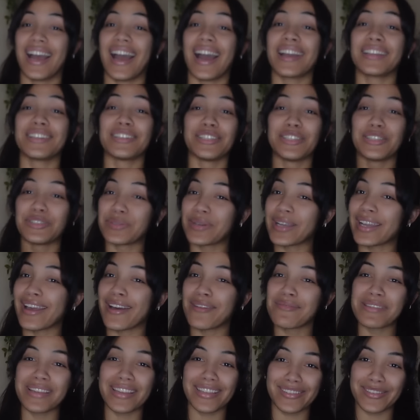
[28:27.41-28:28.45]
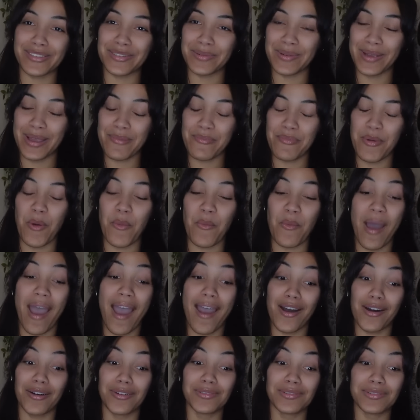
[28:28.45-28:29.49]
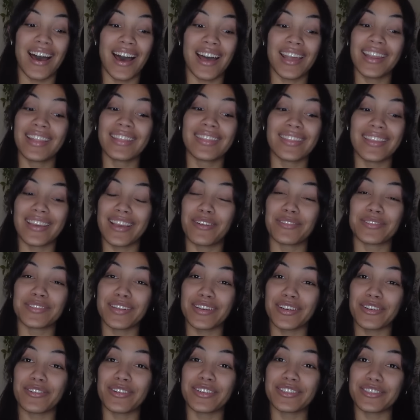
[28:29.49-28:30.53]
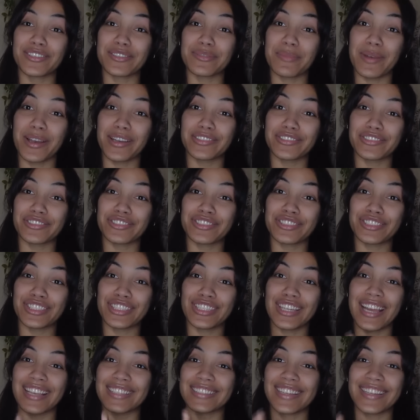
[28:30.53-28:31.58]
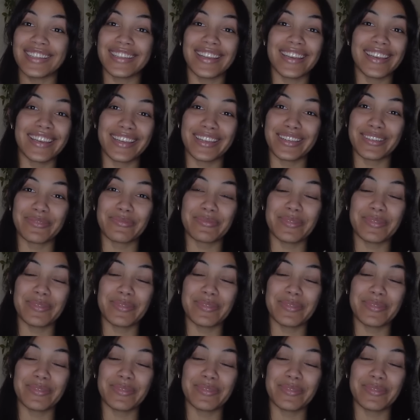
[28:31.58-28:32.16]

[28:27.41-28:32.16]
I knew it coming into it, but wow, I didn't think I was gonna cringe as much as I did.